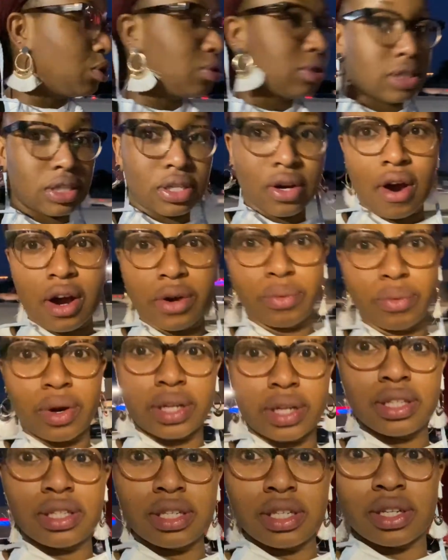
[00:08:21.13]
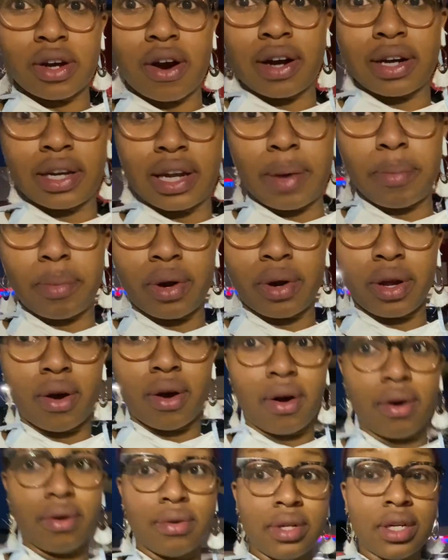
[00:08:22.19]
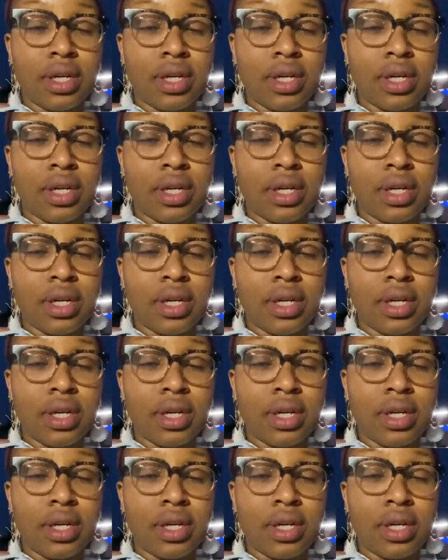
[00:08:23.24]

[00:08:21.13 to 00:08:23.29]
this hard work. This is hard labor, y'all.